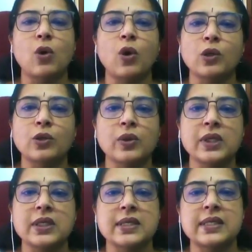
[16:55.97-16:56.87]
although
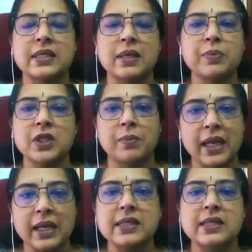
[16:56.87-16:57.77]
it is
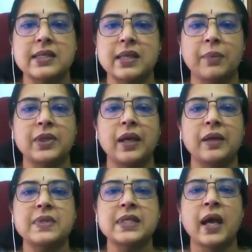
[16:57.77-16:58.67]
symptomless
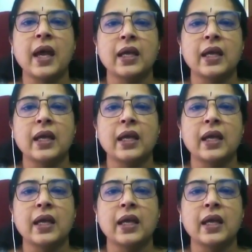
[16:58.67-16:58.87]
sometimes.